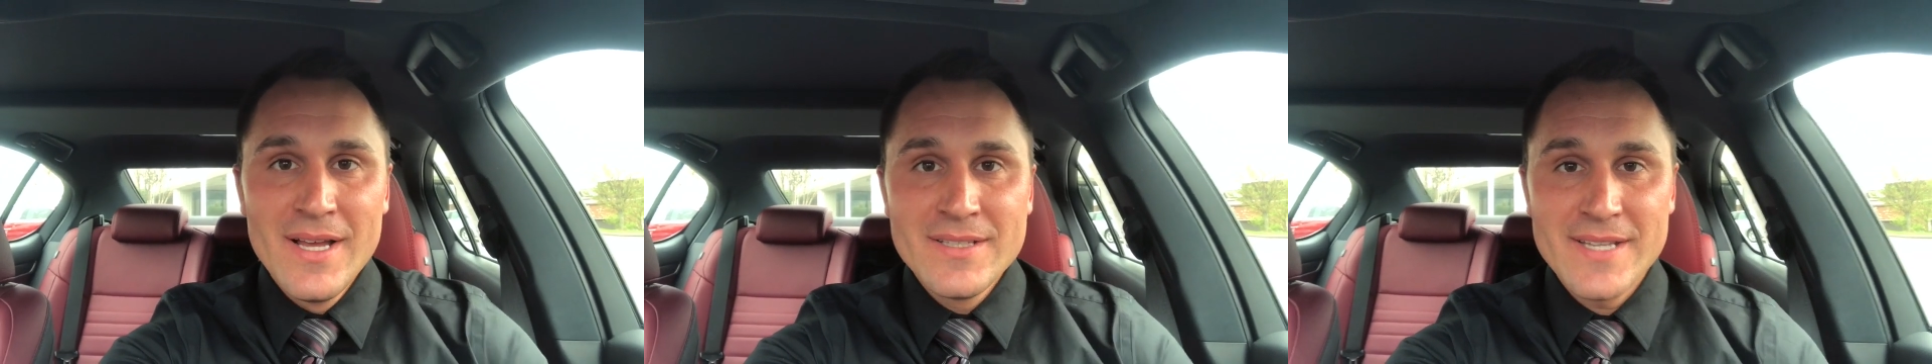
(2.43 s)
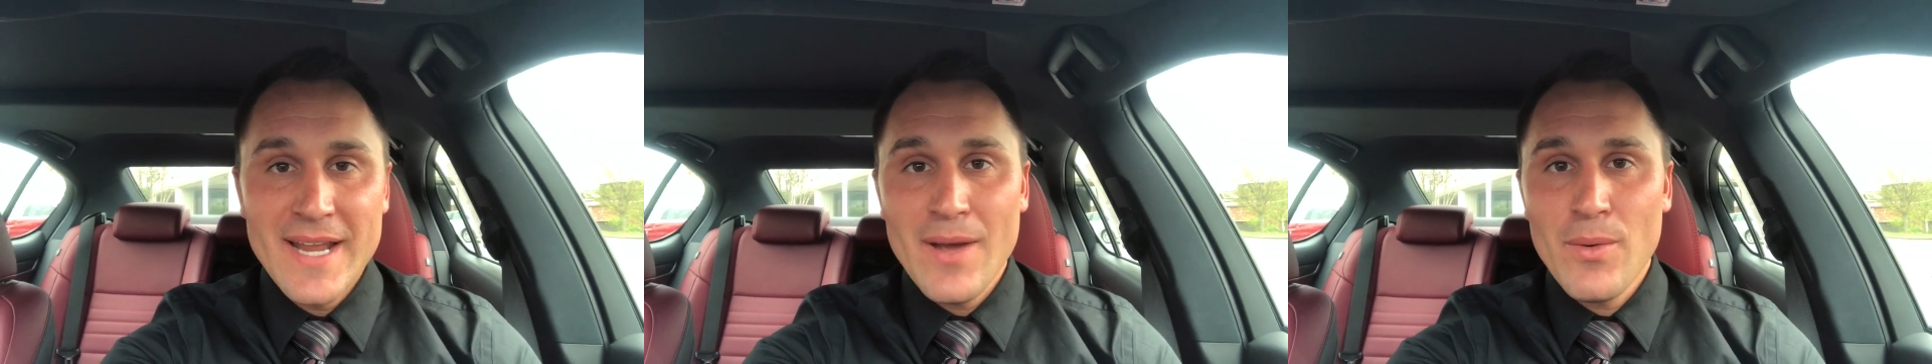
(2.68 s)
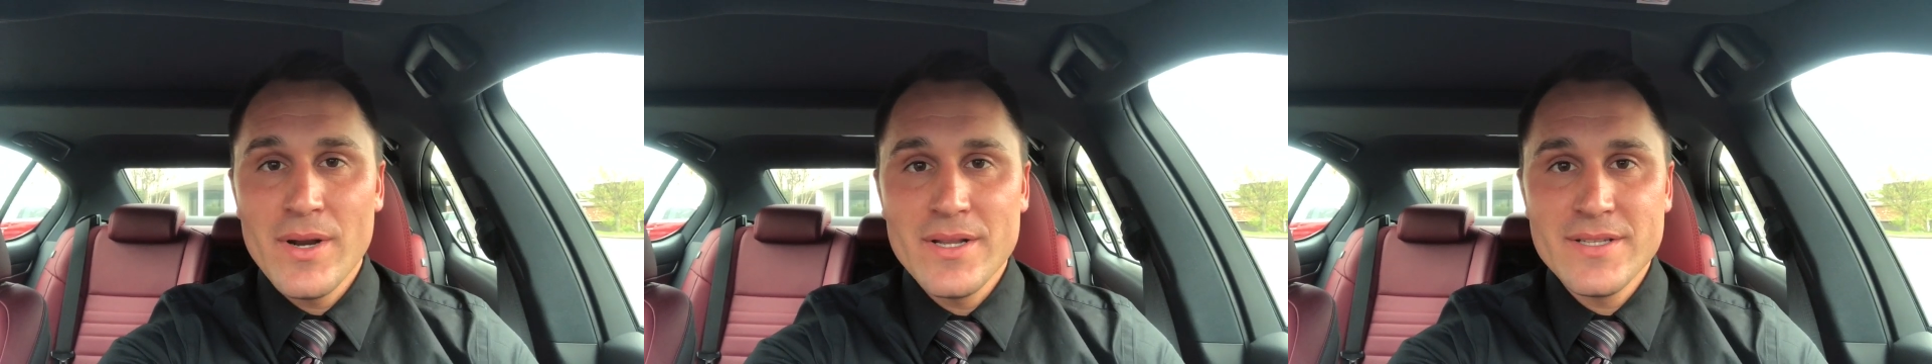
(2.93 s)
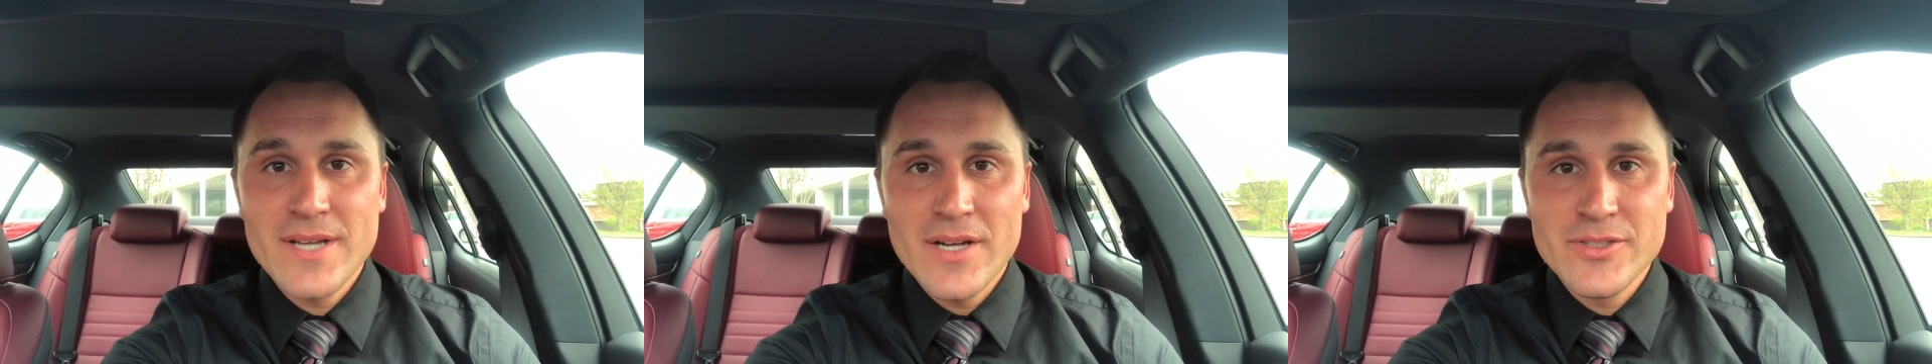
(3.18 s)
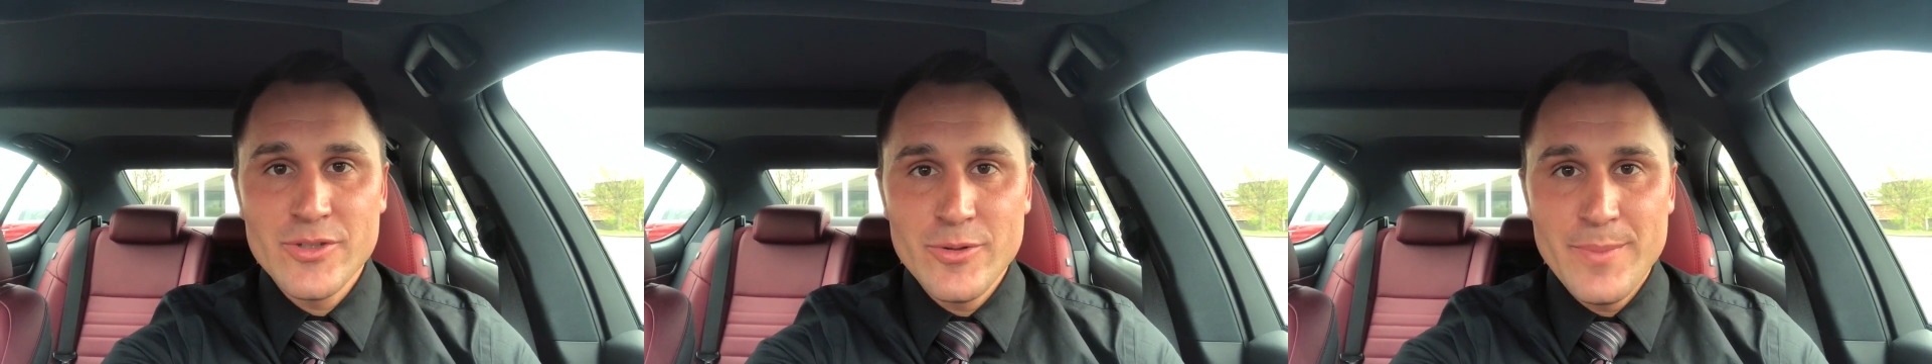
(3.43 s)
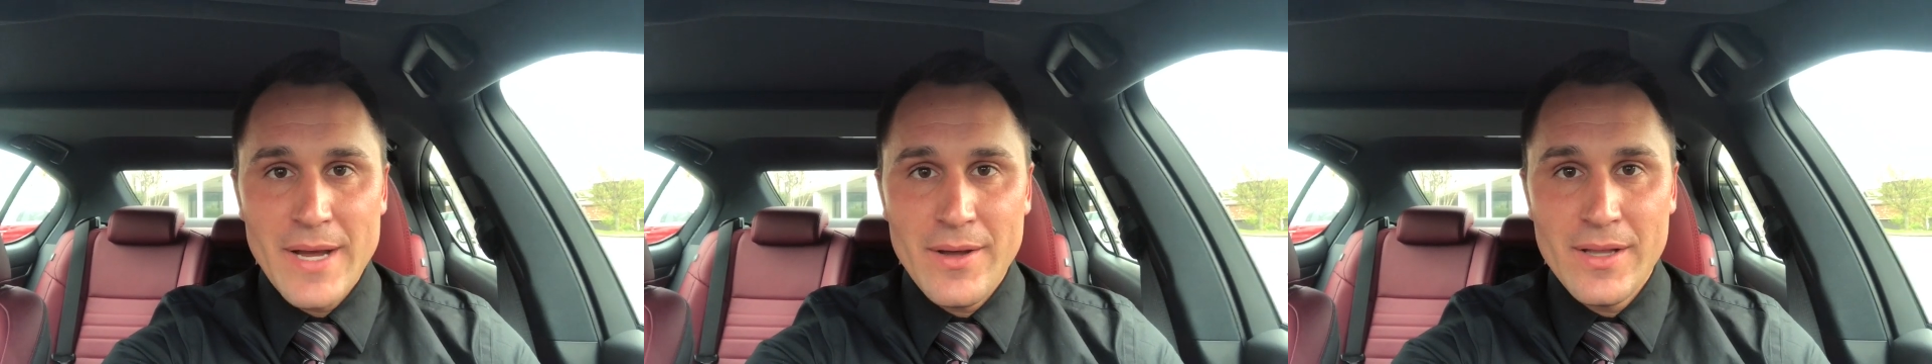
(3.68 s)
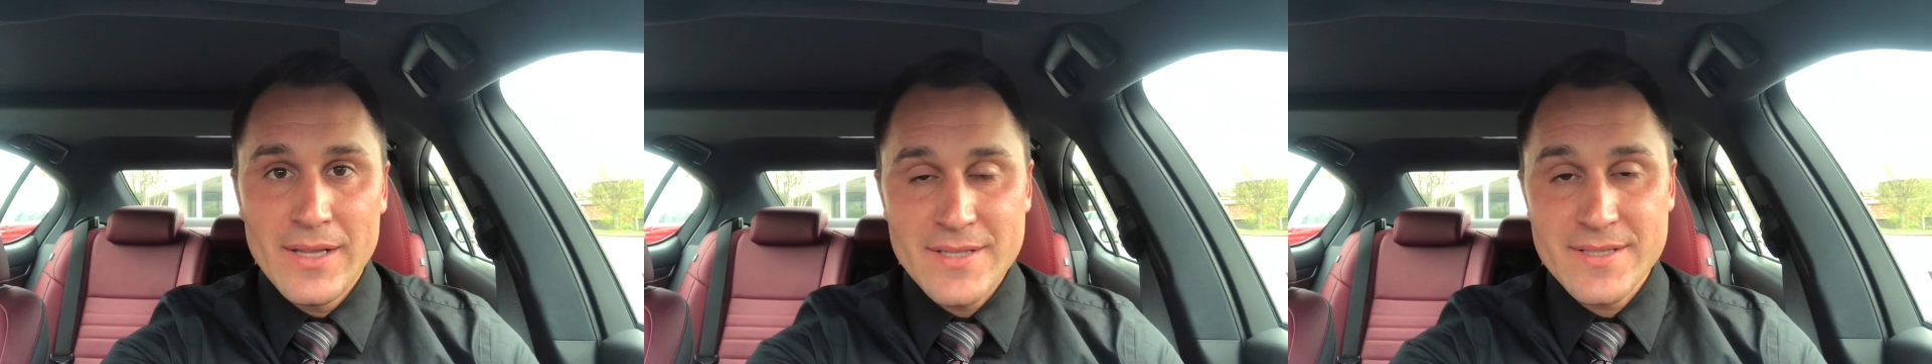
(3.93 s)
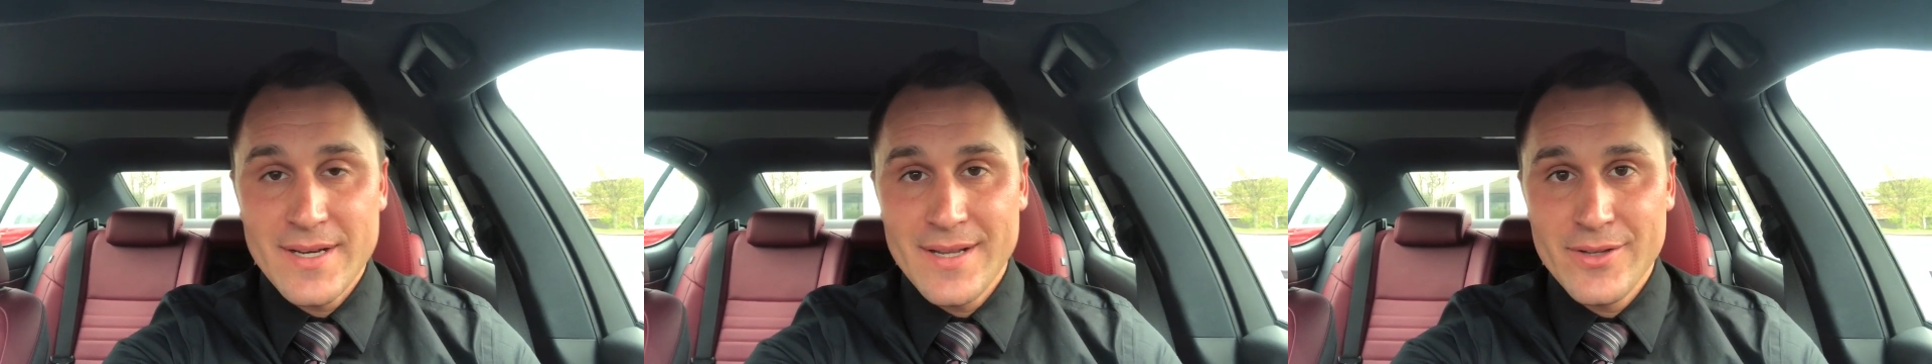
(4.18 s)
Today I wanted to talk to you about a
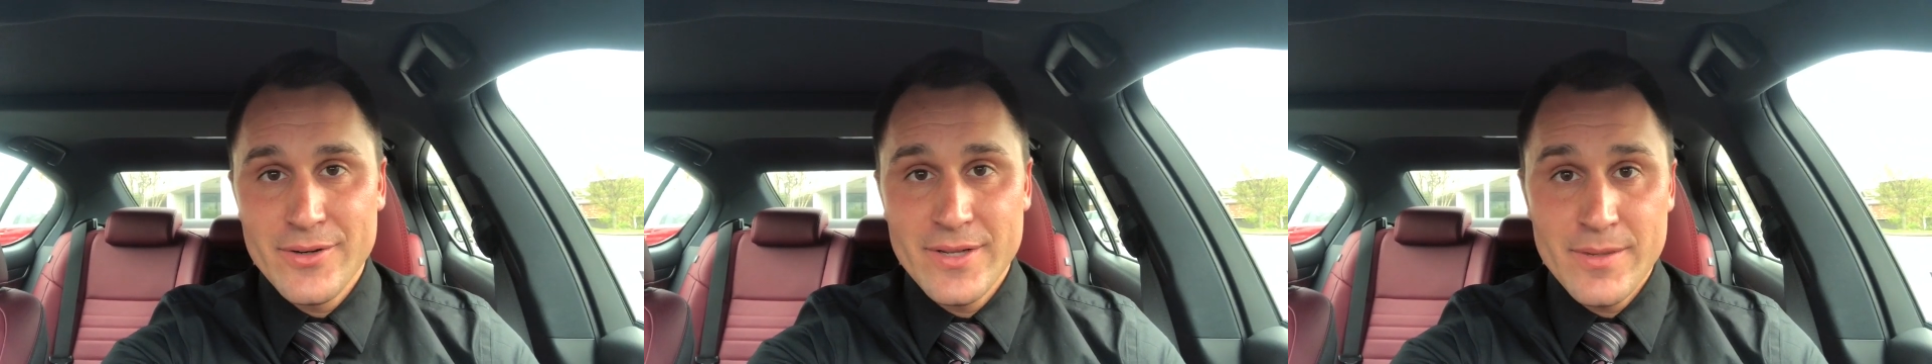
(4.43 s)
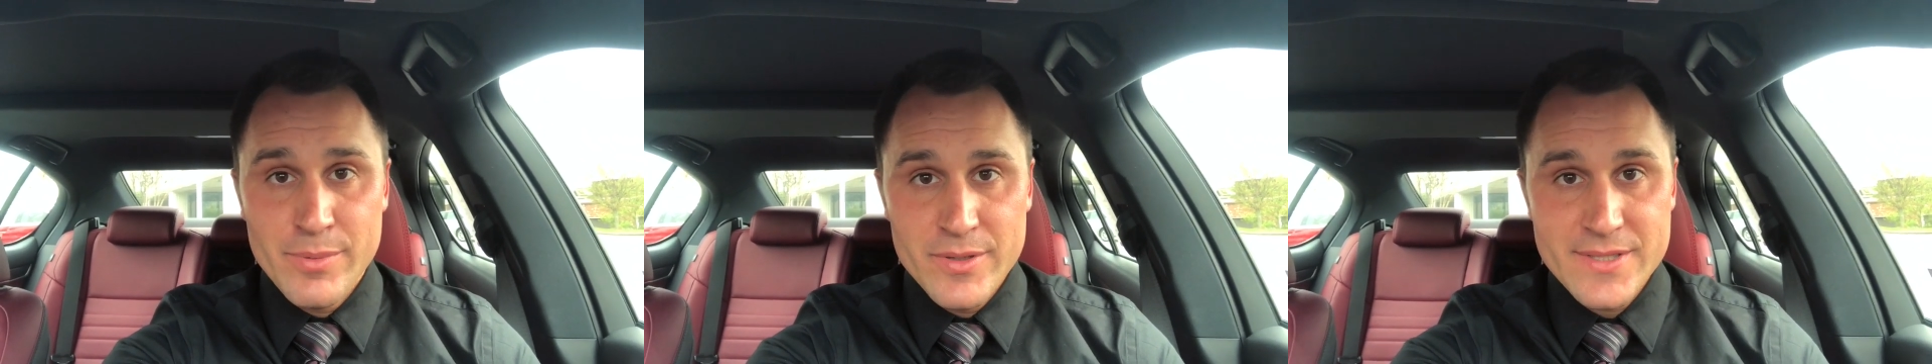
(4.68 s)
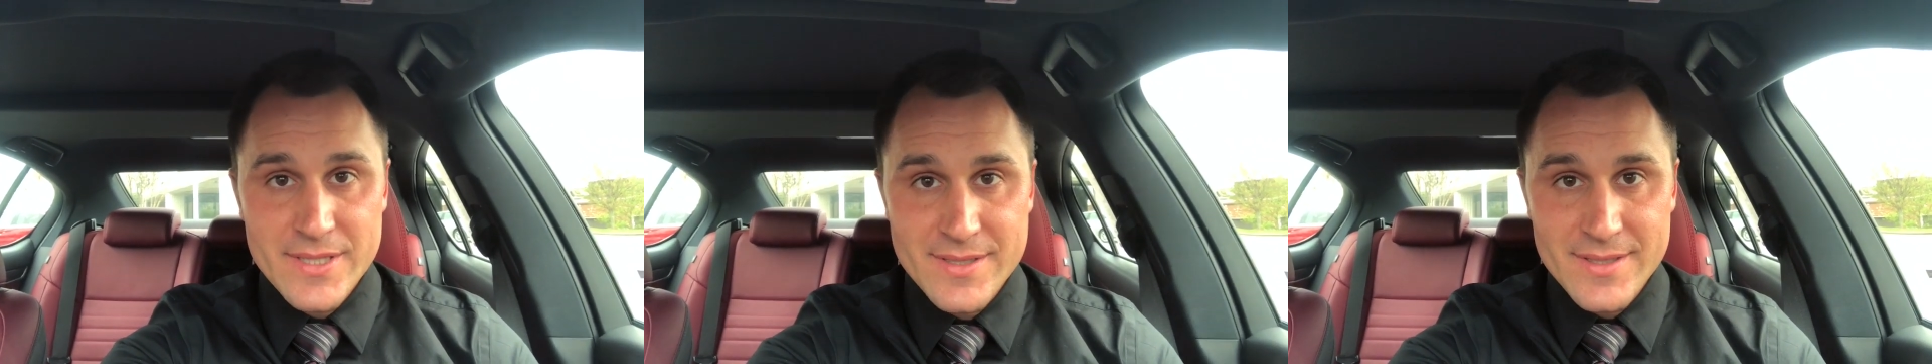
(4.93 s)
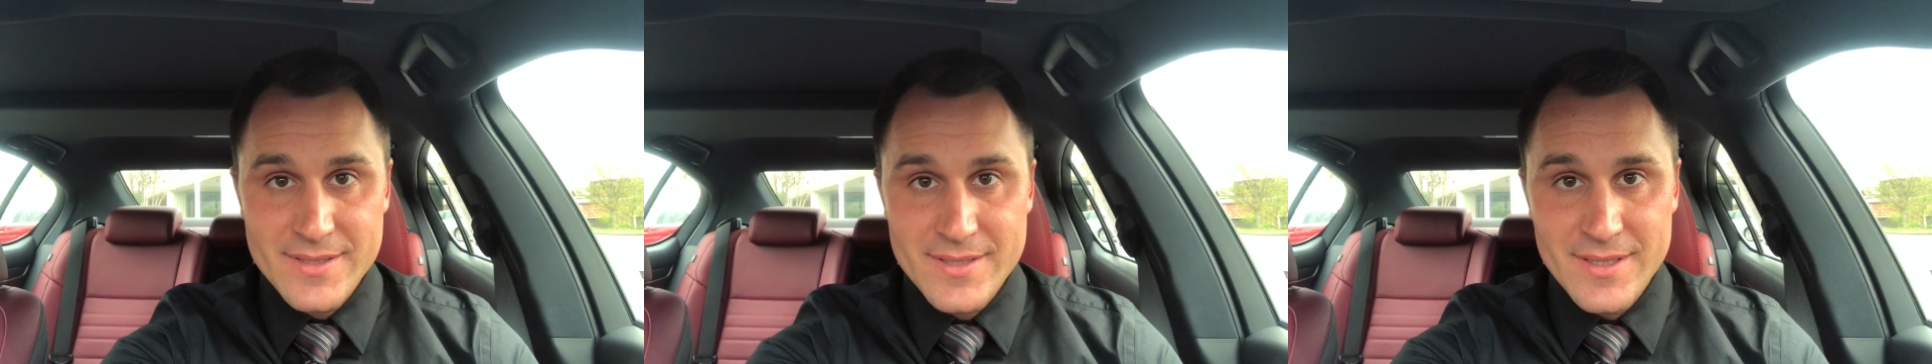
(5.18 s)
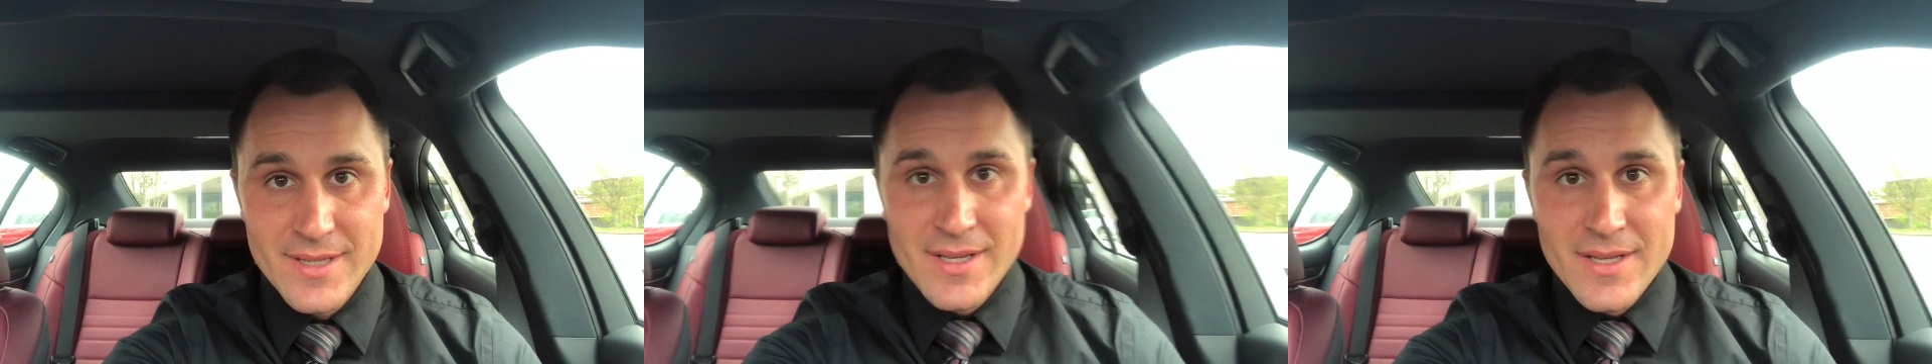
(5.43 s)
lesson I learned in persistence.